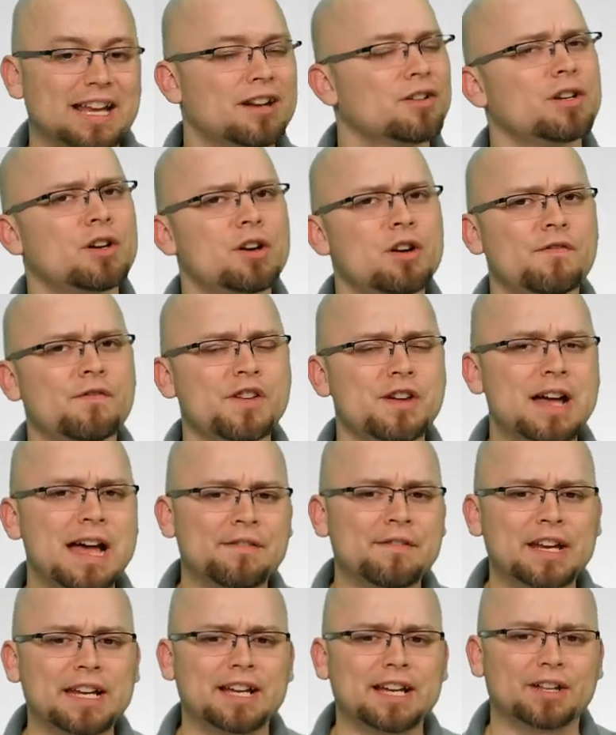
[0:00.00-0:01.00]
know if you
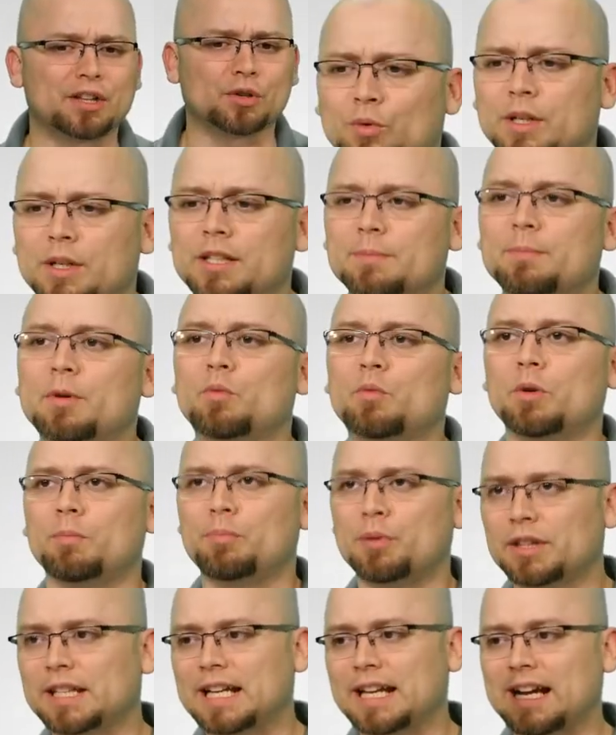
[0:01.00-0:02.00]
have any other ones, but we'll
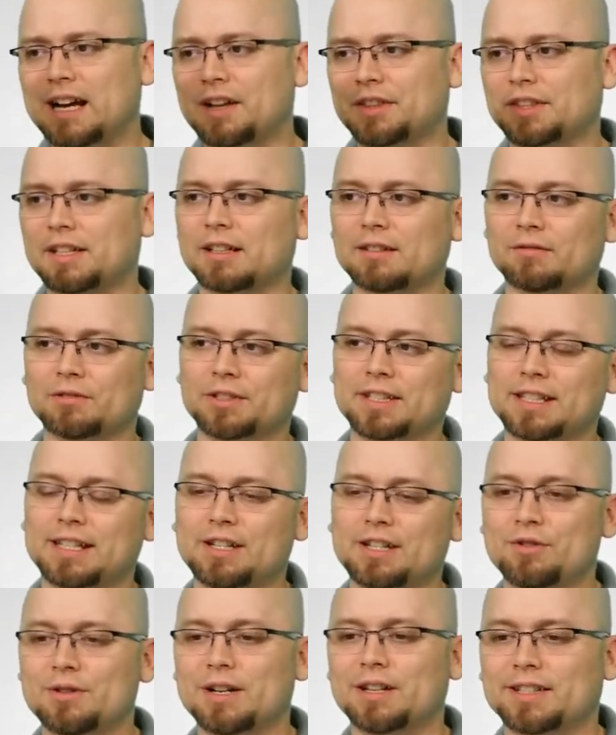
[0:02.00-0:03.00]
put that out there. We'll see
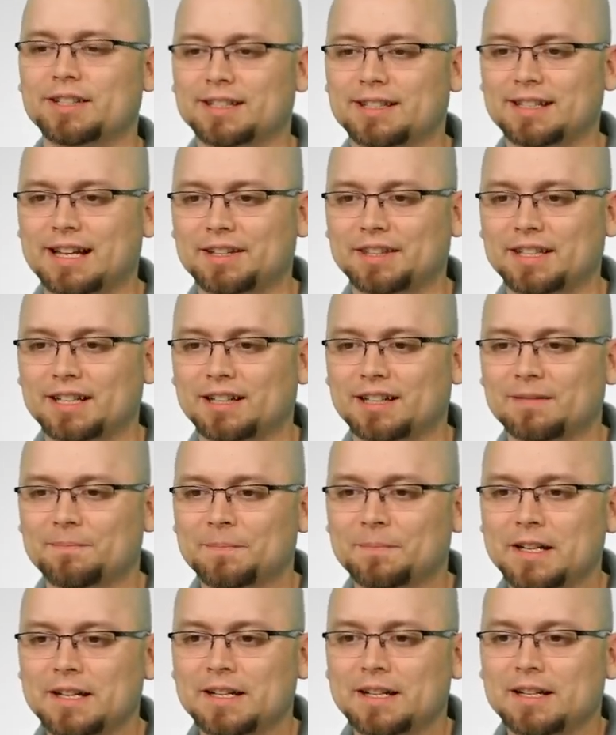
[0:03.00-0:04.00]
who else is out there.
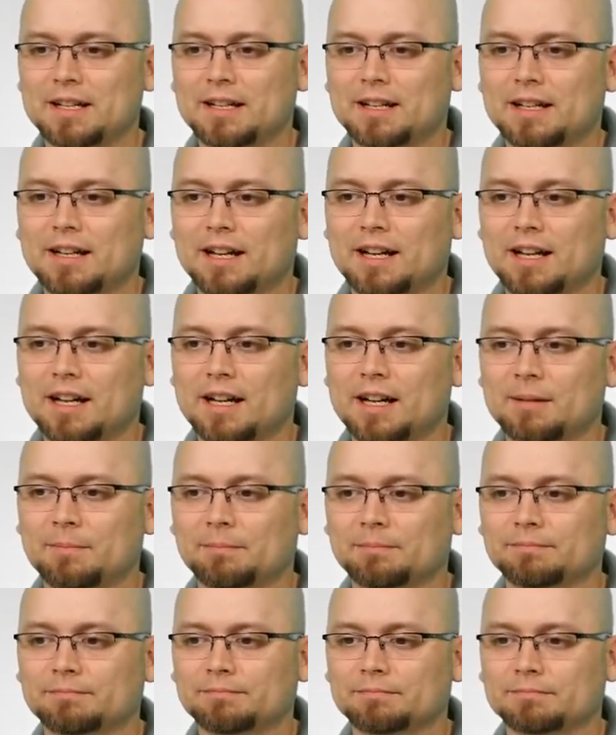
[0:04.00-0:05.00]

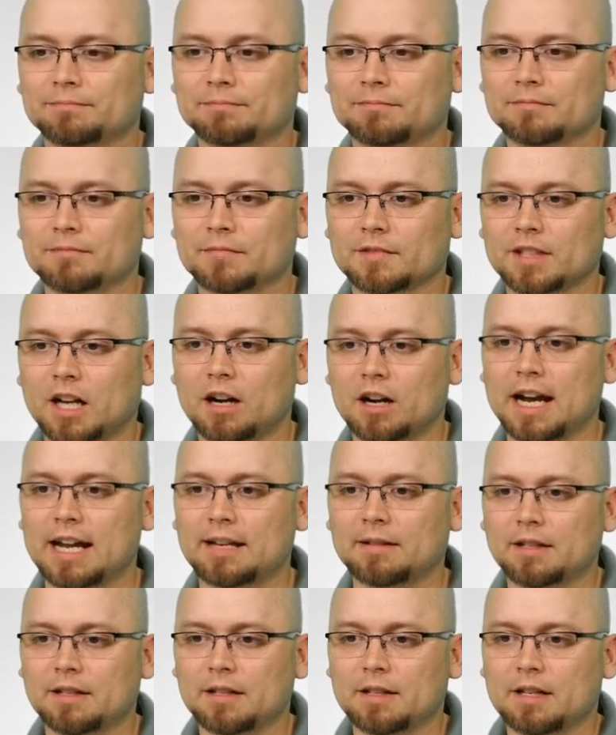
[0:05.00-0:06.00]
All right.
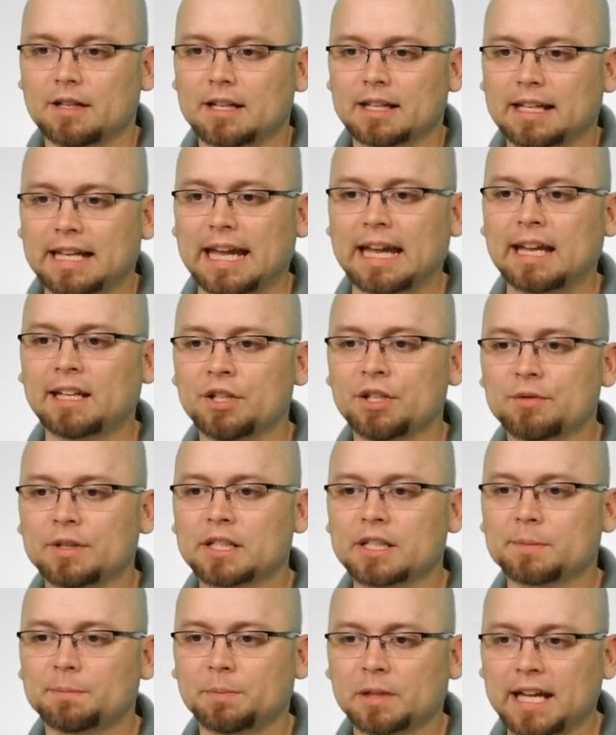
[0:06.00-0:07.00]
Can you
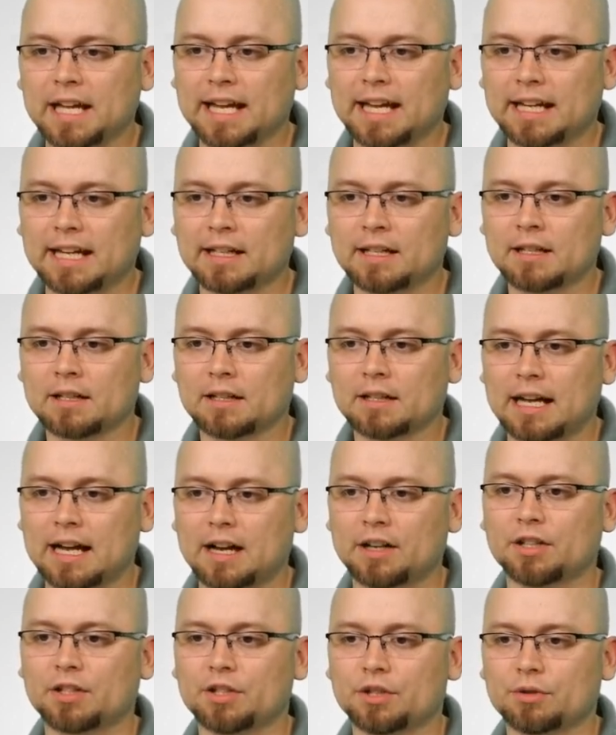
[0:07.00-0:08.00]
explain
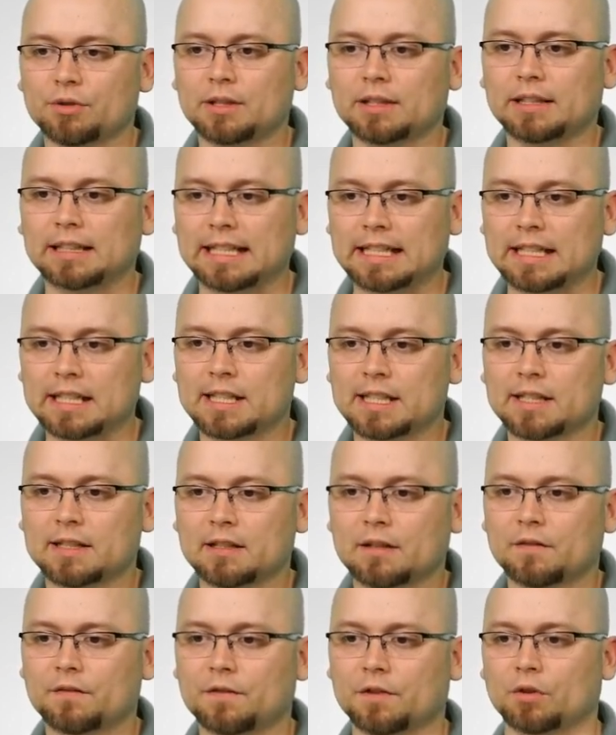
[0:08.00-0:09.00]
how to do a
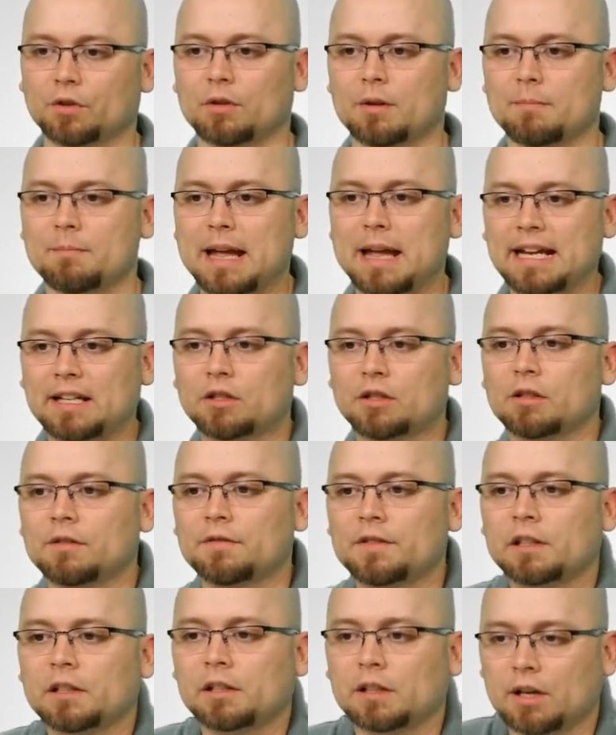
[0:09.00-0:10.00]
lease for the remainder
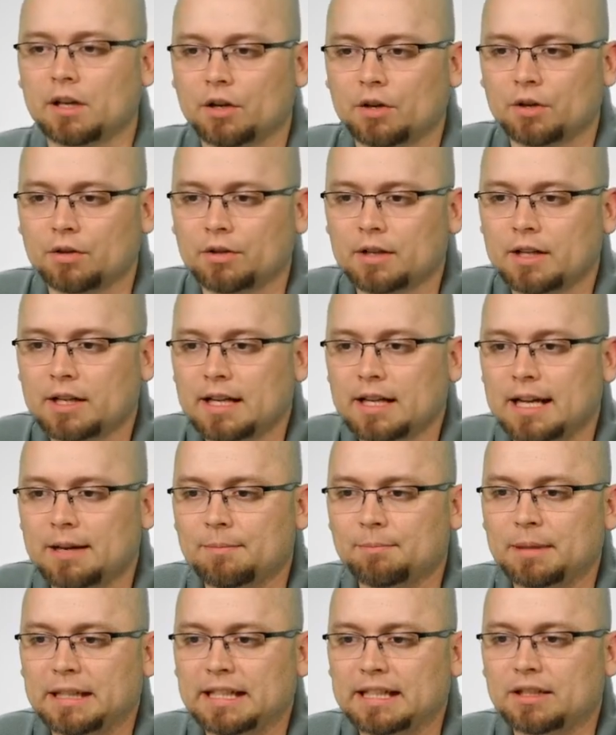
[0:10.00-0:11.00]
of the loan
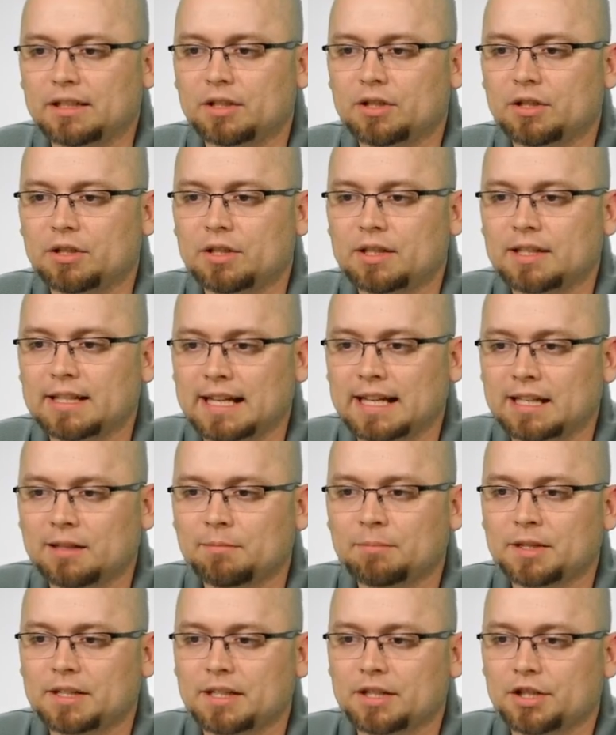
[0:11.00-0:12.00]
and be in
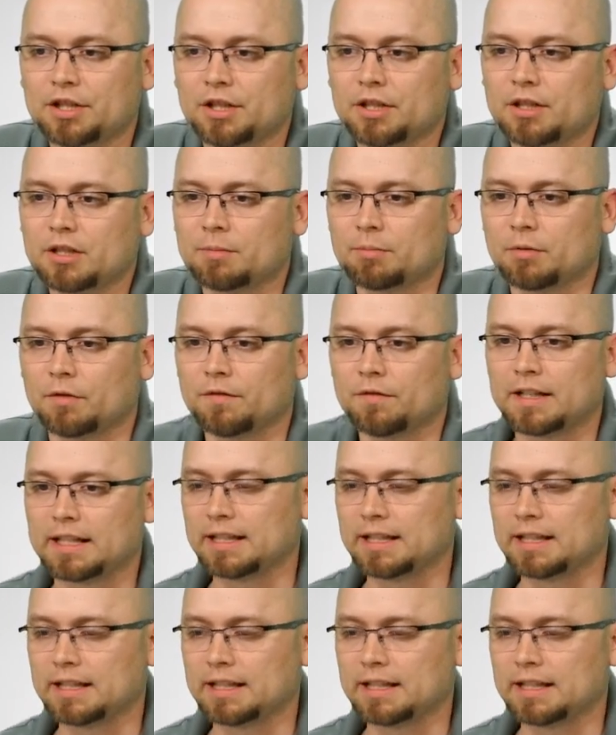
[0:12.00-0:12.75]
second position to prevent